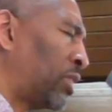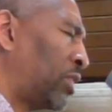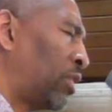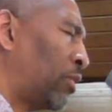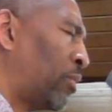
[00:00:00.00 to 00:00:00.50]

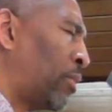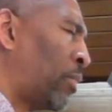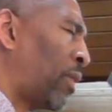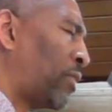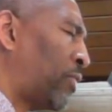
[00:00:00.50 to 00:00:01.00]
Continue to
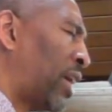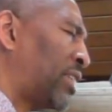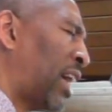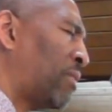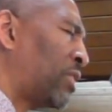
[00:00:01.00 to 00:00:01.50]
remember Brother
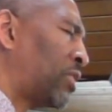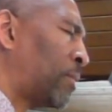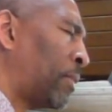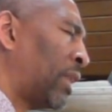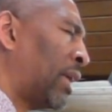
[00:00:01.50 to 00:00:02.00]
Fred Davis.
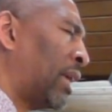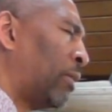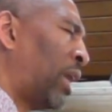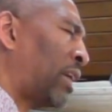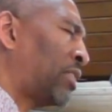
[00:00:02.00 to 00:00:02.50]

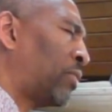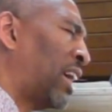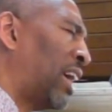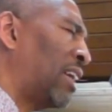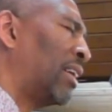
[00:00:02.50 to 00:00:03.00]
We ask for
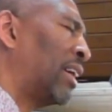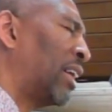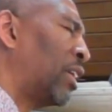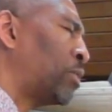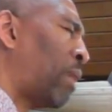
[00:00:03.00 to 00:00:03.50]
healing
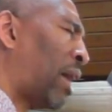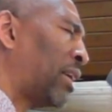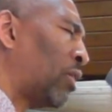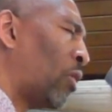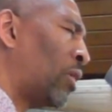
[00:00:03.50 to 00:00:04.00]
in his body,
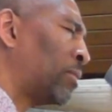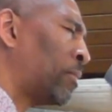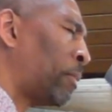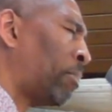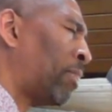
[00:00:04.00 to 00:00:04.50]
Lord.
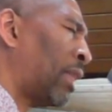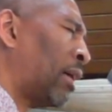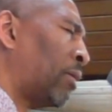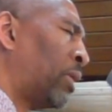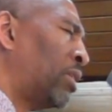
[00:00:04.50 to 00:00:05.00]

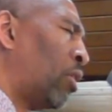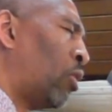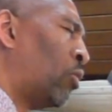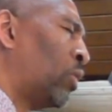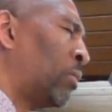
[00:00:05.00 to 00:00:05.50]
We
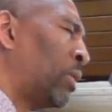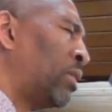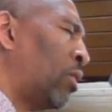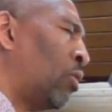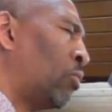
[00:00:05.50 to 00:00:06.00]
know what we
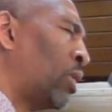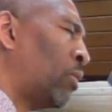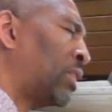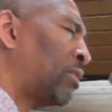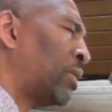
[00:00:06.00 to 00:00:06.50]
know
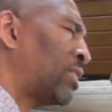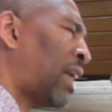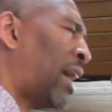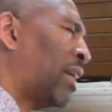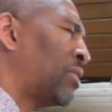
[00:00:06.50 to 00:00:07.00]
what, what
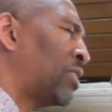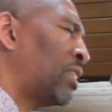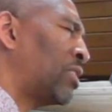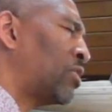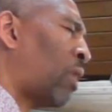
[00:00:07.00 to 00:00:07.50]
science
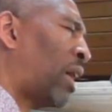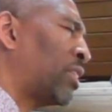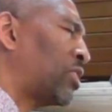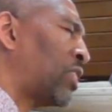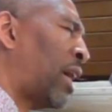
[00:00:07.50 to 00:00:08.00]
is trying
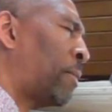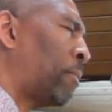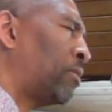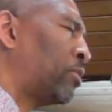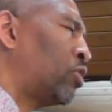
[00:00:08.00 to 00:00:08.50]
to say,
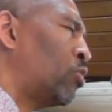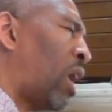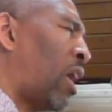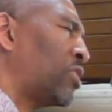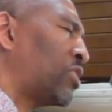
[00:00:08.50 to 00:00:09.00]
but you
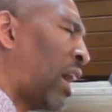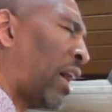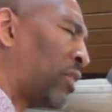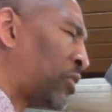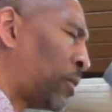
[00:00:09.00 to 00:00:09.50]
are
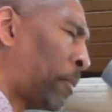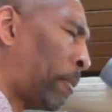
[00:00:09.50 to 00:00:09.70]
science.